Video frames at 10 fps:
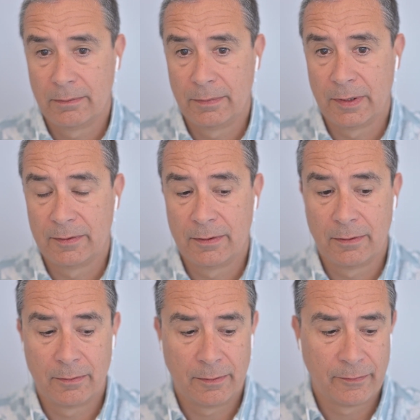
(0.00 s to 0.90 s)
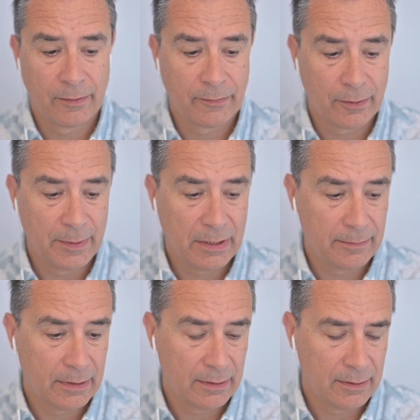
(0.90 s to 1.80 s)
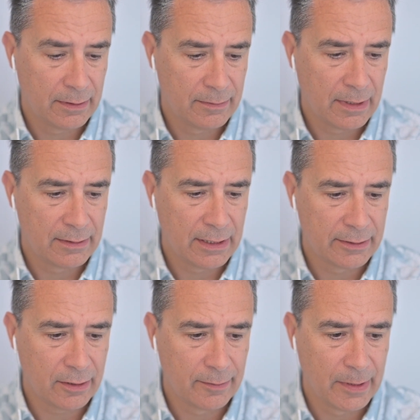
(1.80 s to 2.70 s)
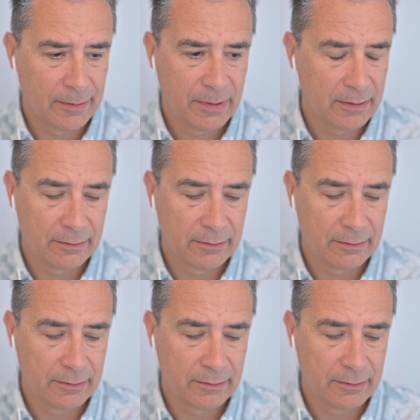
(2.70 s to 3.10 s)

Because, for me, I mean, I'll talk about me.